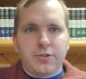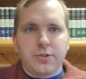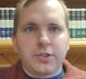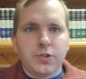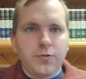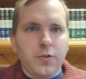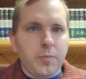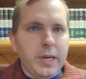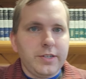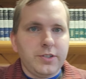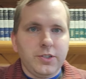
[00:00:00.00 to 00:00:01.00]
sure it's 2 full
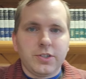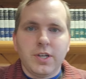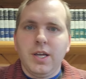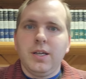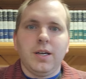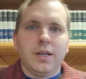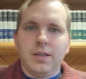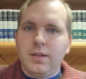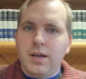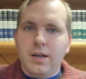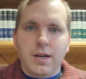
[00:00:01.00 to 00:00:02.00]
pages.
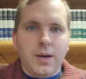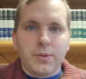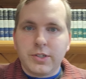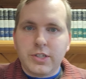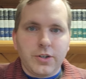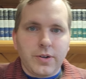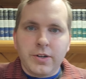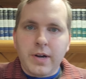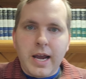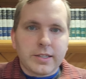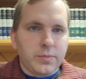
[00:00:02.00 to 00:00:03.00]
I want to see you're
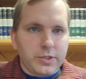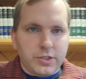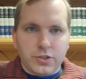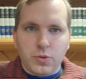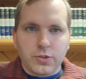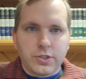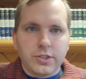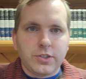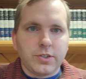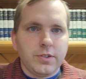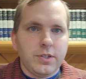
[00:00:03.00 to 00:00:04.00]
interacting with the
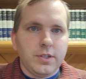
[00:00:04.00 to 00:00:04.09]
sources.